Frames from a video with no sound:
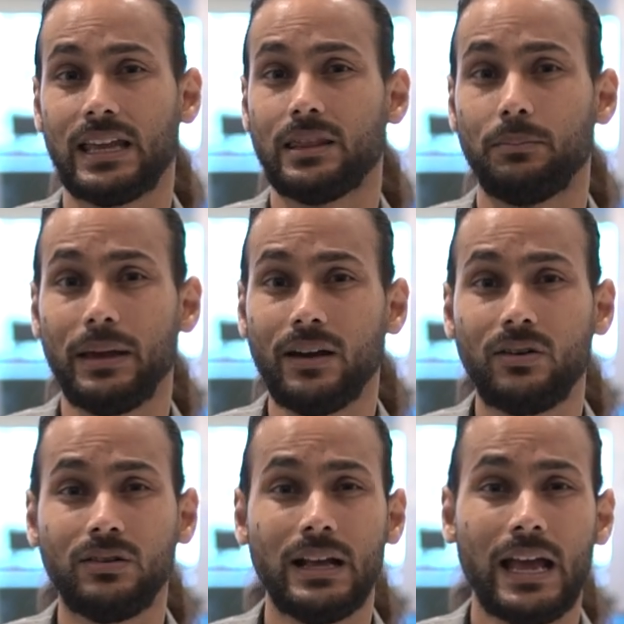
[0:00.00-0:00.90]
in the
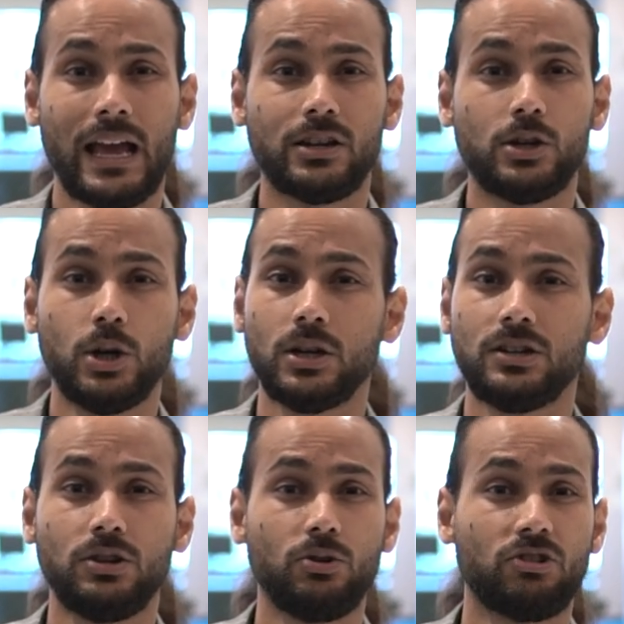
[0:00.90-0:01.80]
mail, and
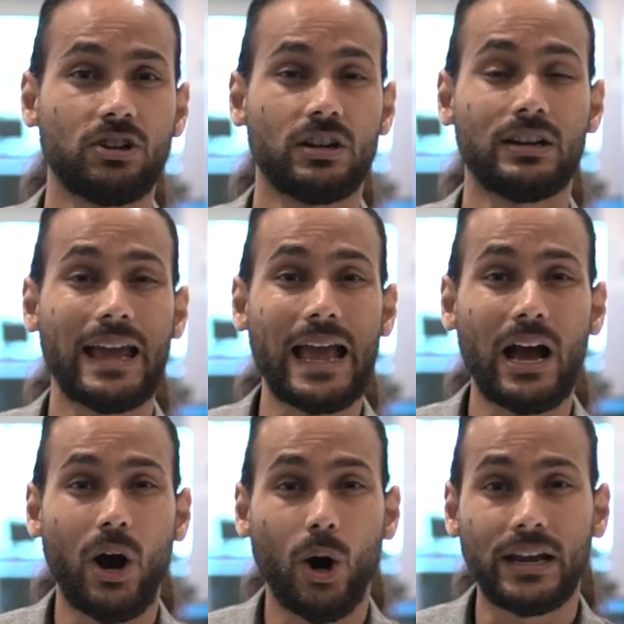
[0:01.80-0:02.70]
couldn't use it in,
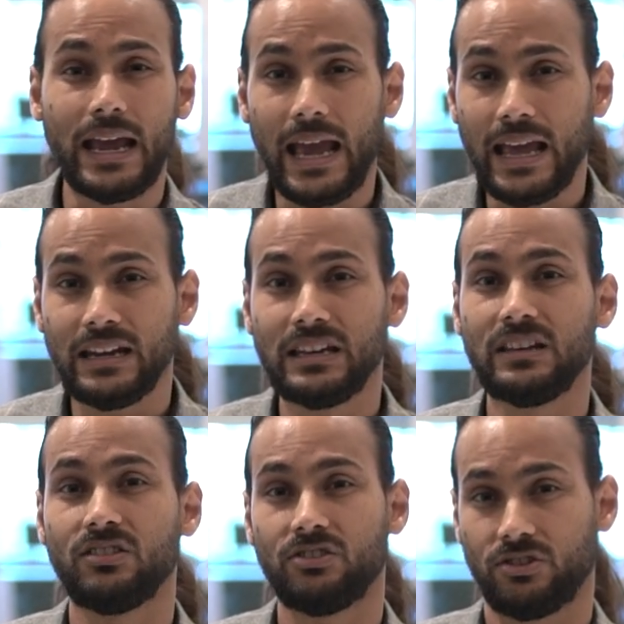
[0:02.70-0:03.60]
on
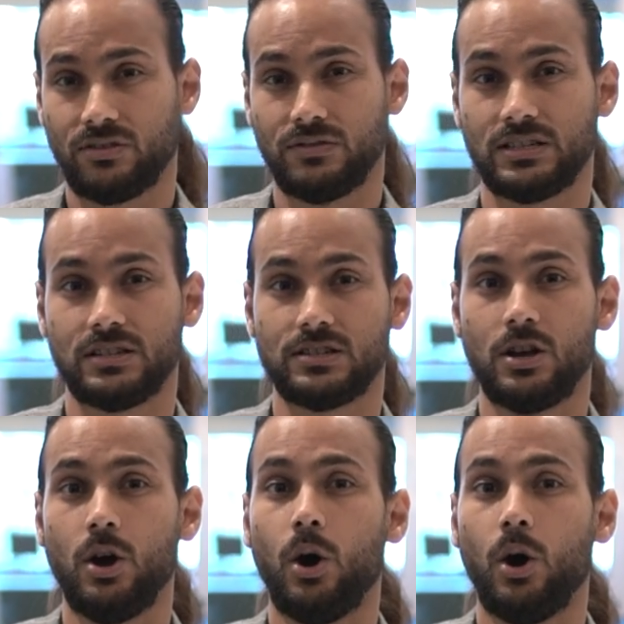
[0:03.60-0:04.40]
any services,